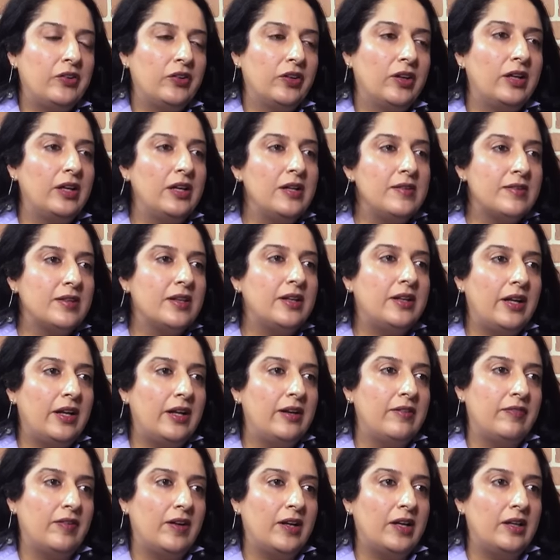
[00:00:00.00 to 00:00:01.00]
Journalists are
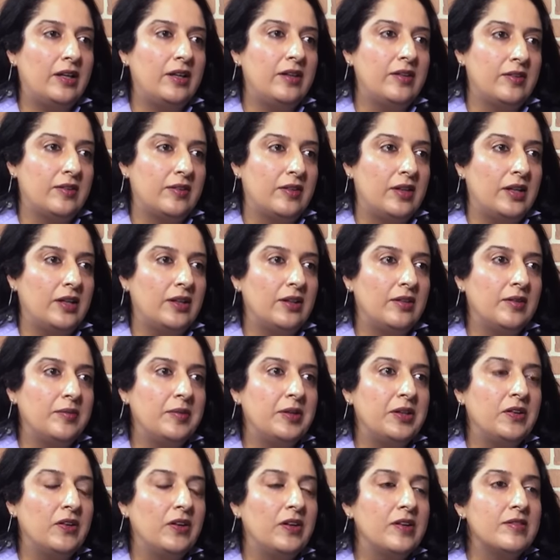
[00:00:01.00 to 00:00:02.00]
terrified these days. I
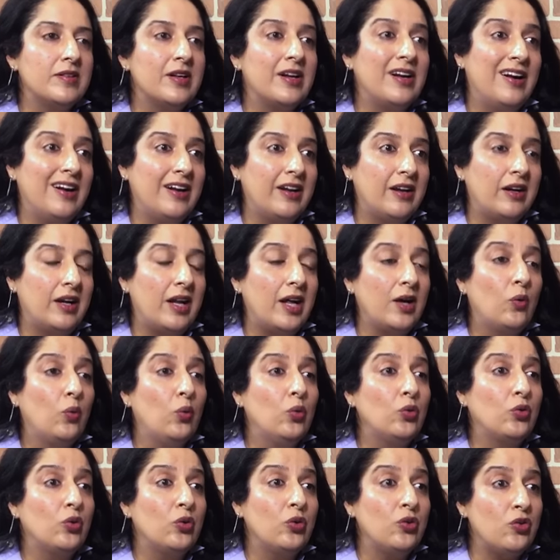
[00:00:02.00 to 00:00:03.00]
mean, journalists are under attack.
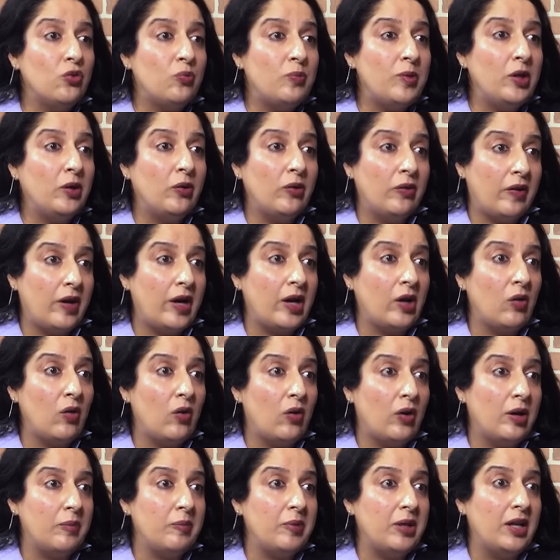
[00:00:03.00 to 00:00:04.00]
Who's going to speak on
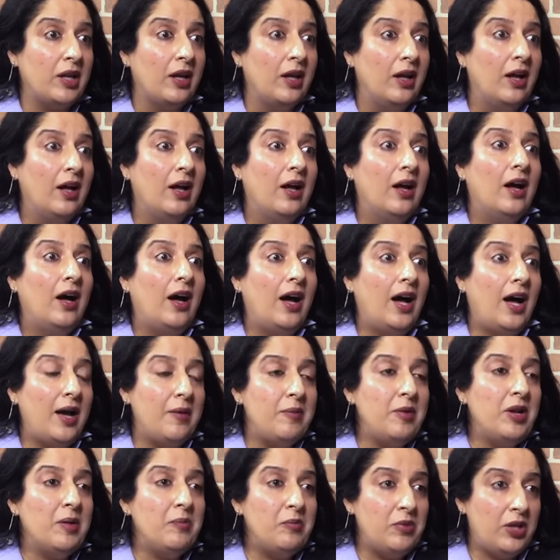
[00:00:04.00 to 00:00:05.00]
record? I mean, hmm. I
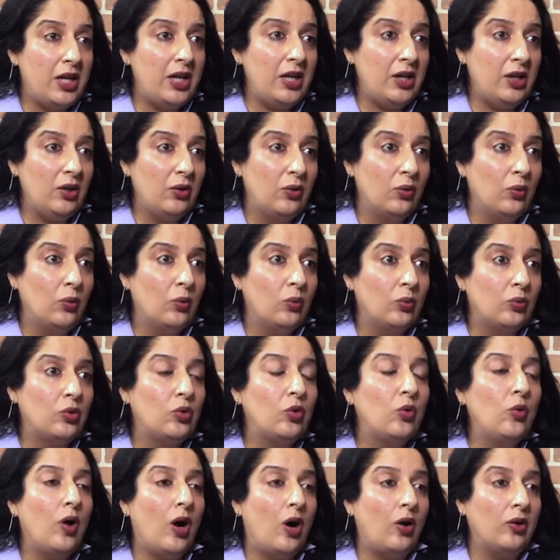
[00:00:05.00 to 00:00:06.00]
mean, I'm telling you,
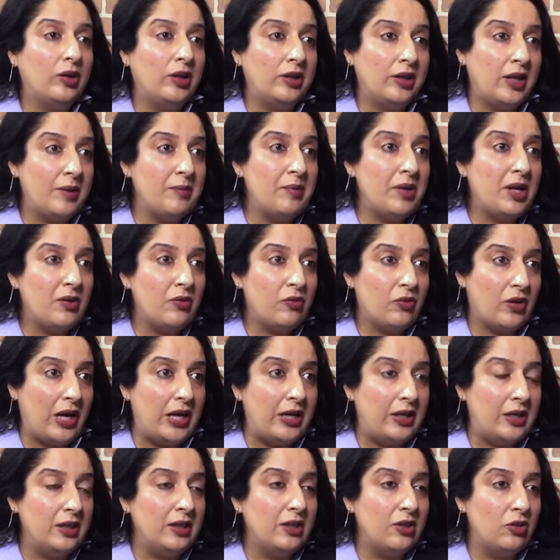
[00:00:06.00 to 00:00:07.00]
throughout the time that I was
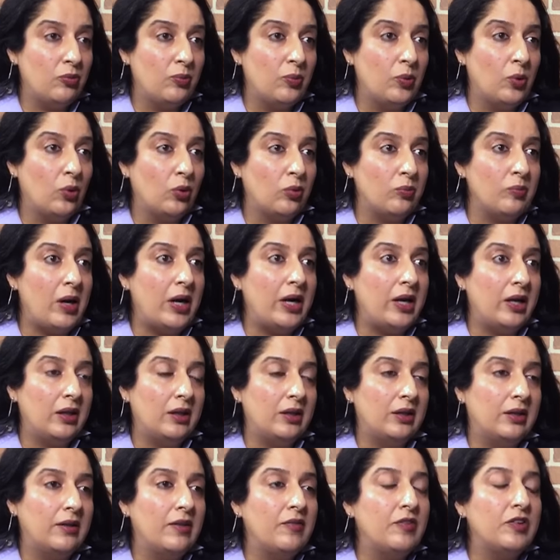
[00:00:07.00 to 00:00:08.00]
writing this book, my
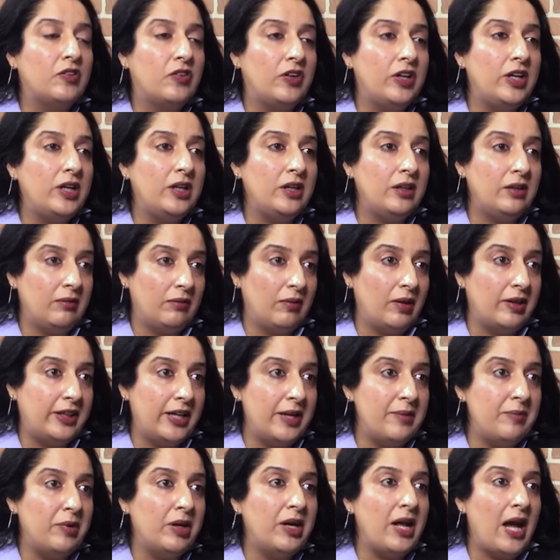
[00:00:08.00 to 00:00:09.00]
there were three
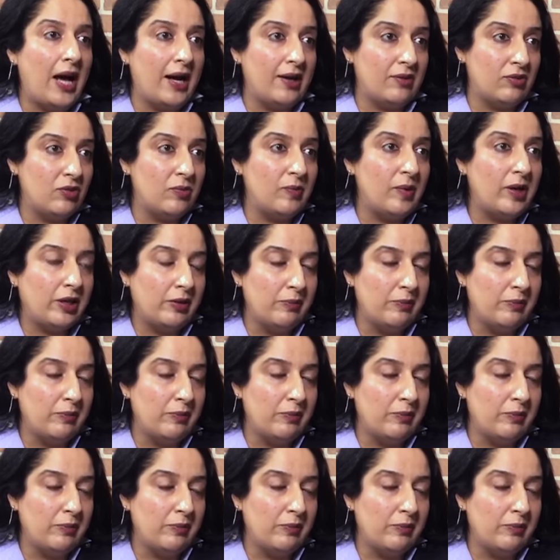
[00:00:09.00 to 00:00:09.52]
attempted hacks on my